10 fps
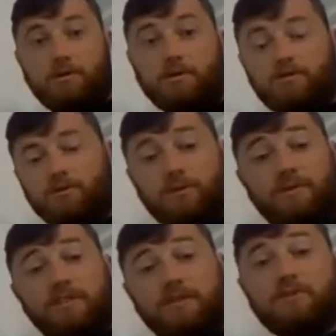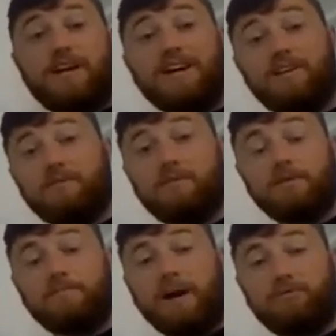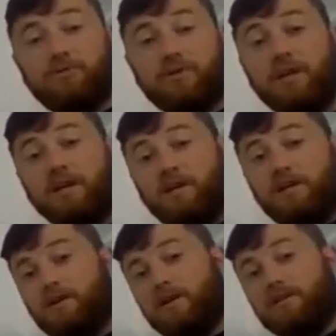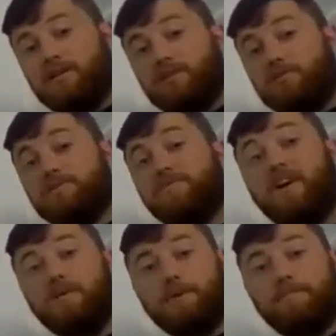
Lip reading: Sorry, the things outside of the boundary are the system's environment.